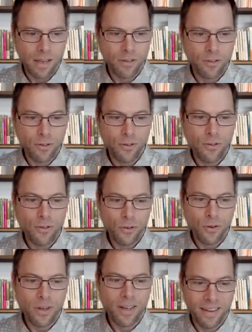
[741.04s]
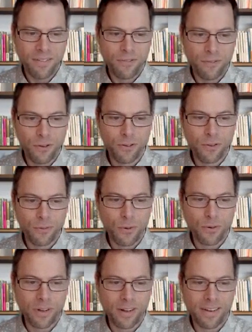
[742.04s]
And two first
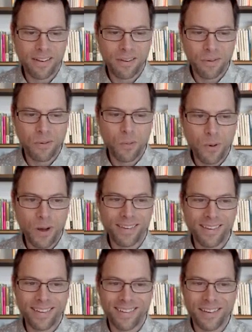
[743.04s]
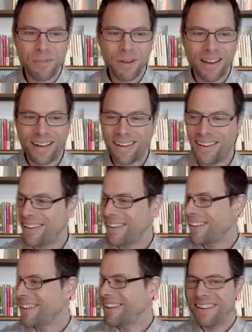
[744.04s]
work are quite similar.